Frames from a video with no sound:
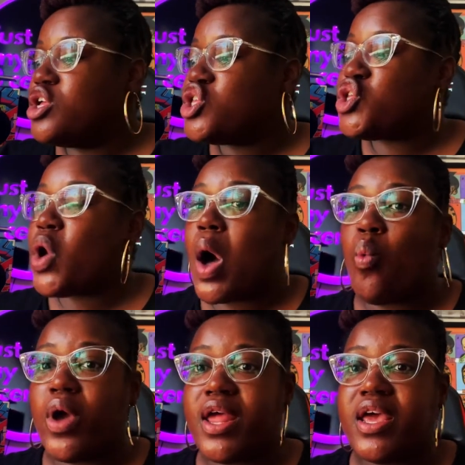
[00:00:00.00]
So I
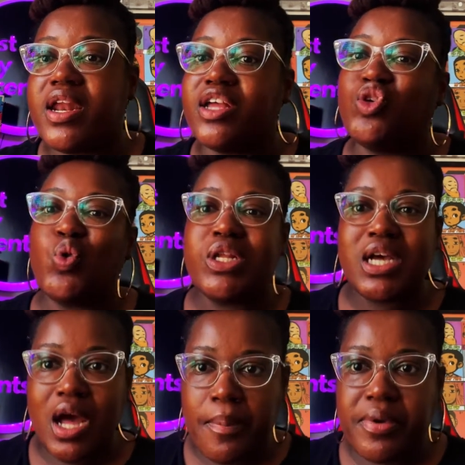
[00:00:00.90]
went and I joined a
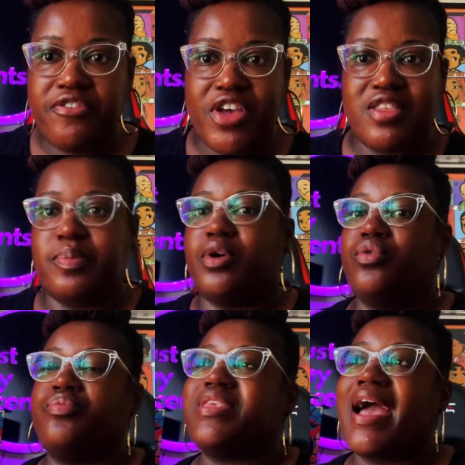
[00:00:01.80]
couple of Facebook groups.